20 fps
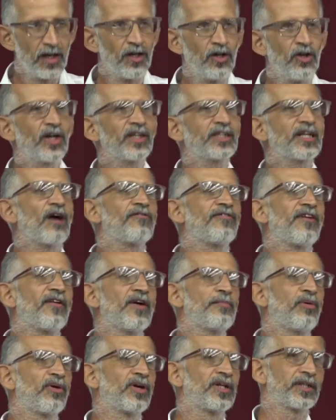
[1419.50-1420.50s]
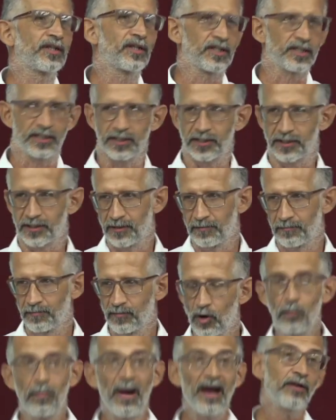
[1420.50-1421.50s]
look at our very political system.
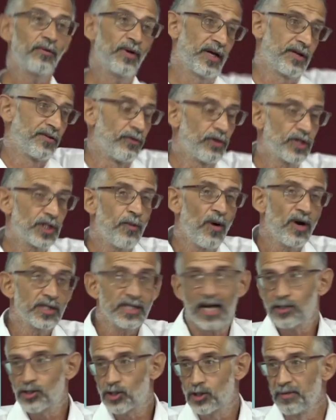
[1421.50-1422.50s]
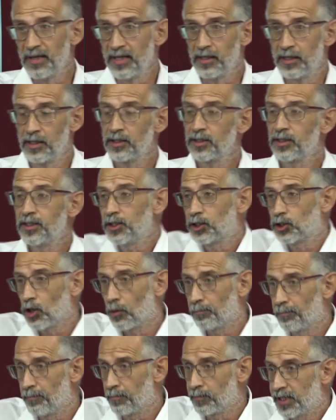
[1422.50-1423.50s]
By the way, the response has to be, teach
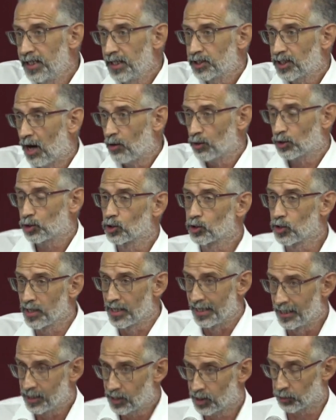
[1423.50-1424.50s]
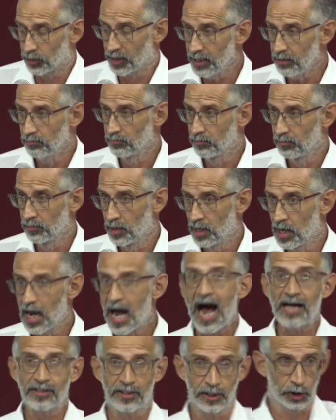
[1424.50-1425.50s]
our children history,
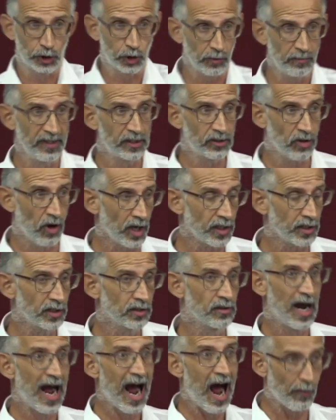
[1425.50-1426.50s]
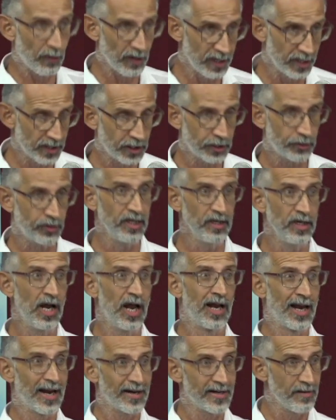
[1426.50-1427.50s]
as it should be taught, our history,
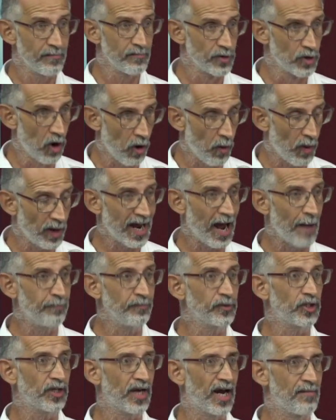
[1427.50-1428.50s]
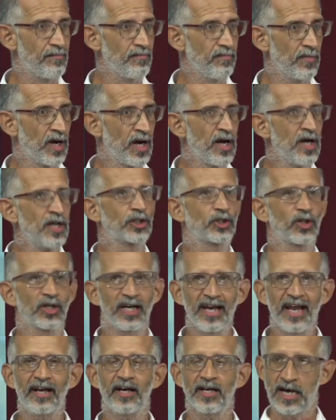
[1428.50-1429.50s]
let them know what happened to them, so
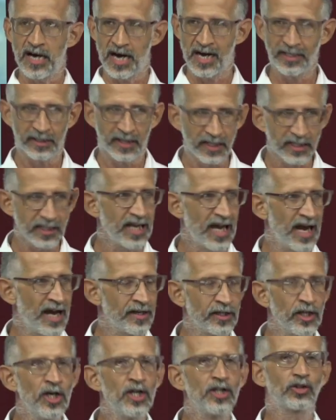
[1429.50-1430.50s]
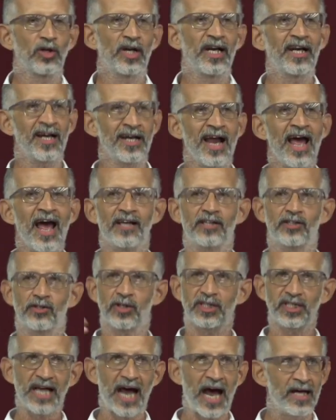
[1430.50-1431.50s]
that they can understand, so they can
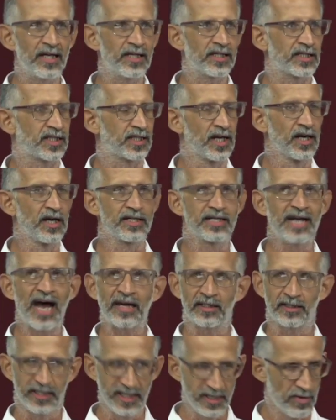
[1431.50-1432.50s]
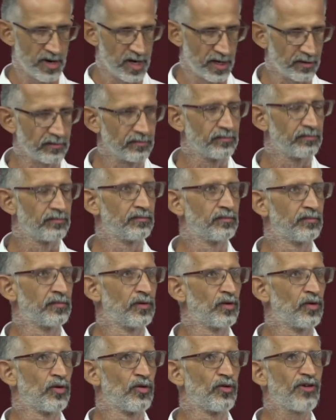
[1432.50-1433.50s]
exorcise that demon
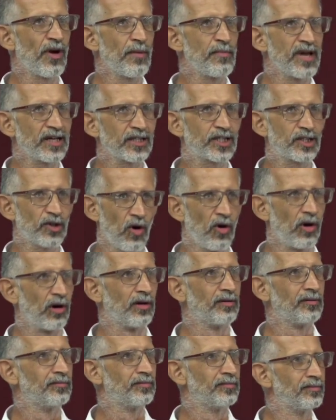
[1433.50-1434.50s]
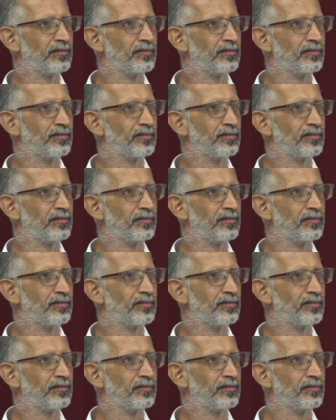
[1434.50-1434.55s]
from their soul